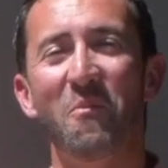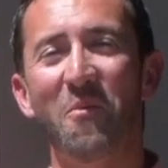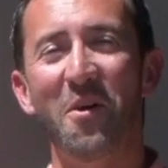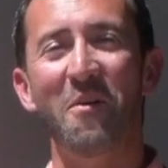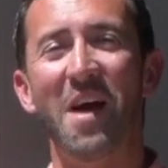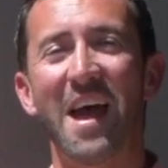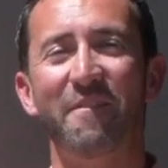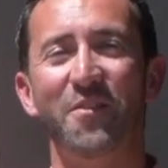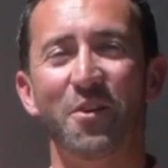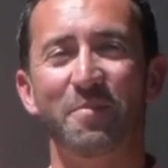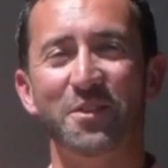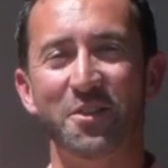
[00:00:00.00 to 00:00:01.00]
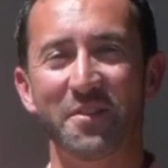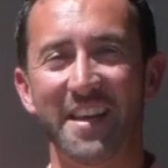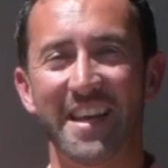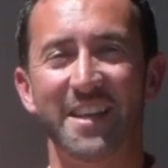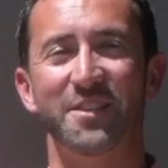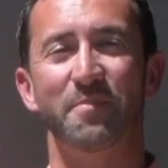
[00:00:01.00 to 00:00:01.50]
will have the
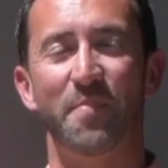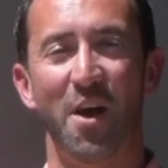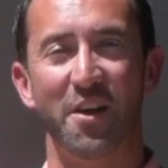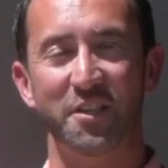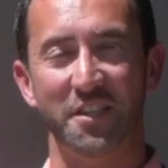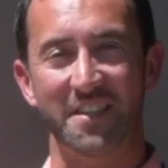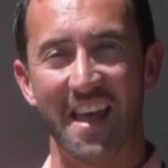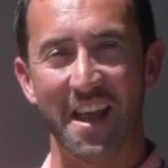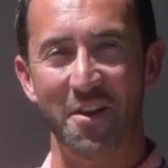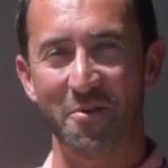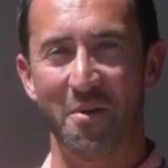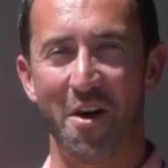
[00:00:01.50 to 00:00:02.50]
opportunity to purchase their new